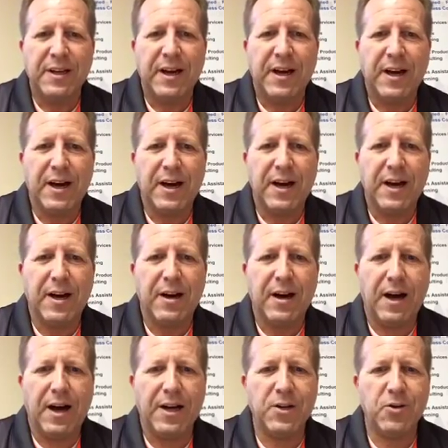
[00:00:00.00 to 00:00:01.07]

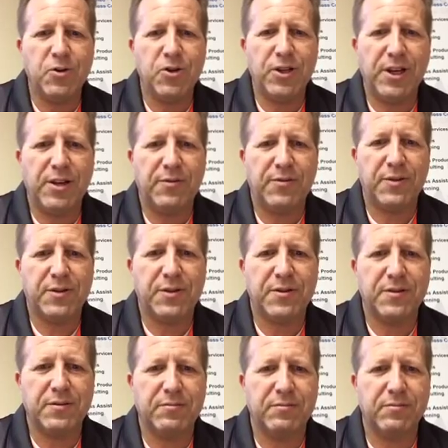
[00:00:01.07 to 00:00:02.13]
Are you
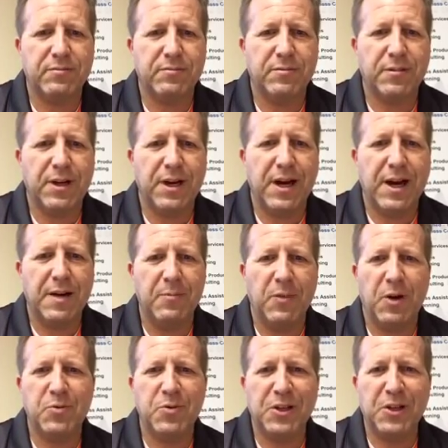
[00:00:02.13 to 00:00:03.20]
shifts? I'm
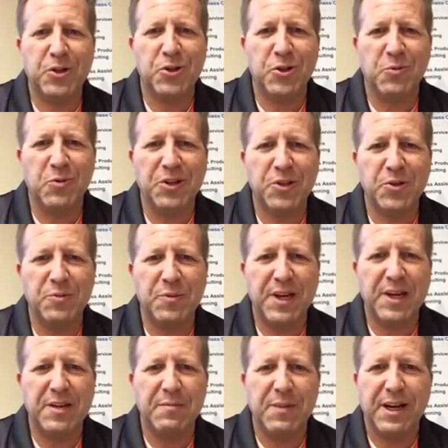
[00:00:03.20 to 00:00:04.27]
not really sure what you
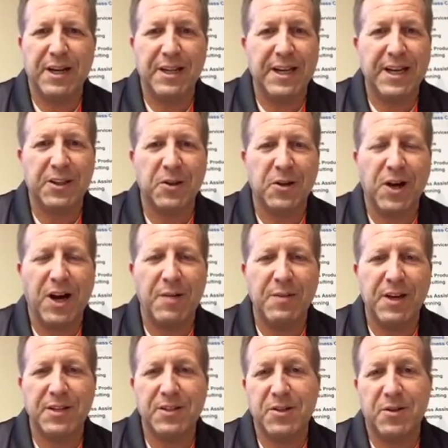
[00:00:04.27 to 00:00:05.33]
mean, but I like the
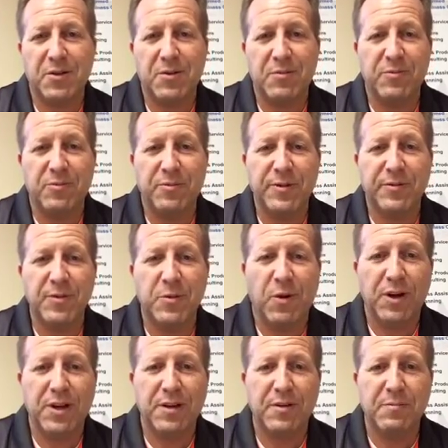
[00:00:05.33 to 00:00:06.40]
comment. So if you
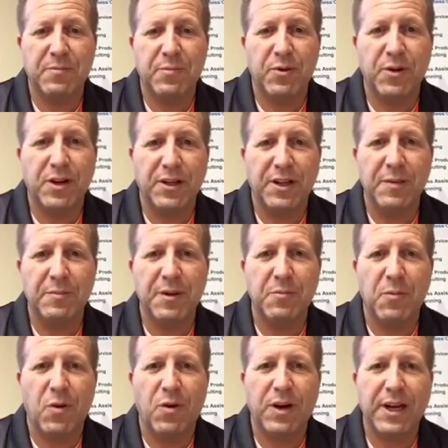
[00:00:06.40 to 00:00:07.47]
want to put a little bit
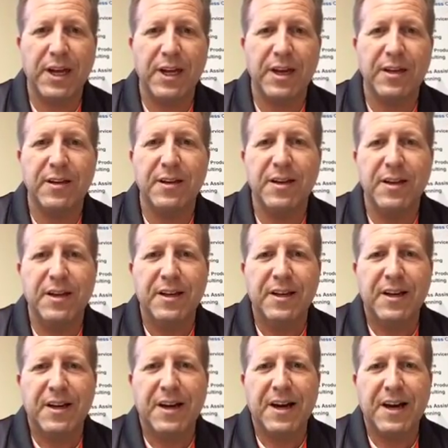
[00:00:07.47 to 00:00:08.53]
more in,
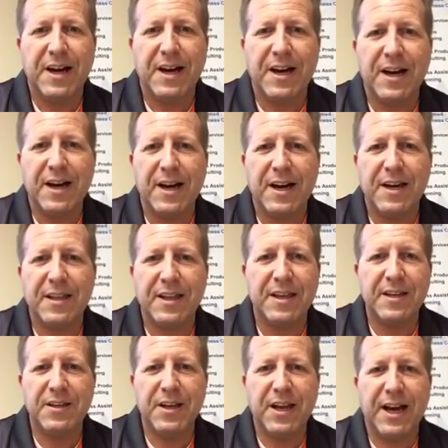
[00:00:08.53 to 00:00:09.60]

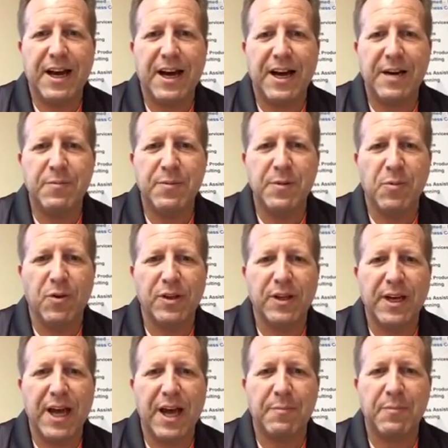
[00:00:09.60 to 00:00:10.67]
then I'd be more
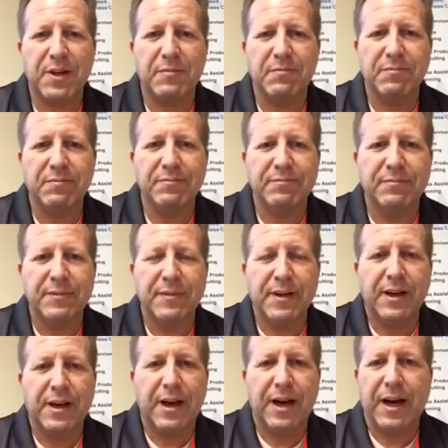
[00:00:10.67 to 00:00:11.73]
than happy.
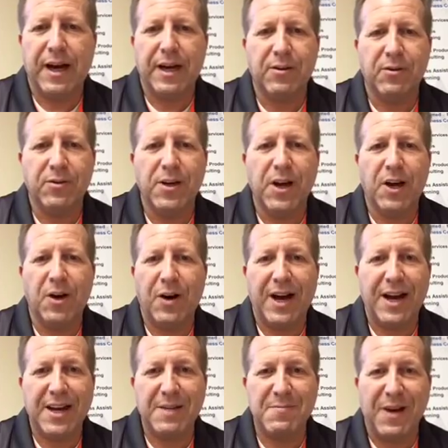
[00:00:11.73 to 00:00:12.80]
I don't know.
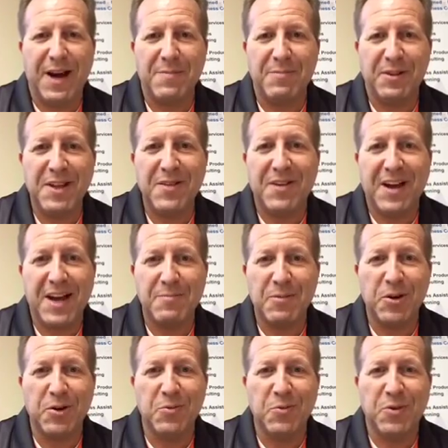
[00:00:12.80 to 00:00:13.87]
I believe I'm a
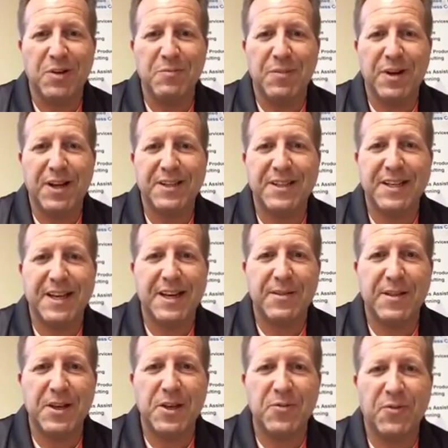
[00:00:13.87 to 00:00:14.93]
good one, but
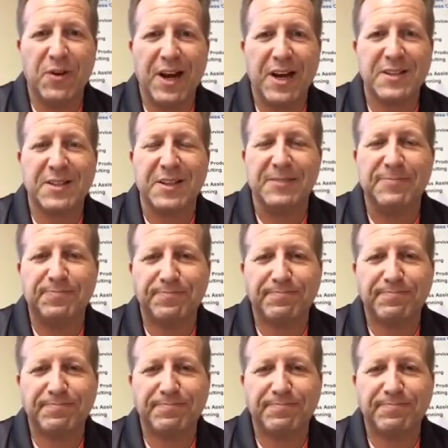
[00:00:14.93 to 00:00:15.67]
thank you for asking.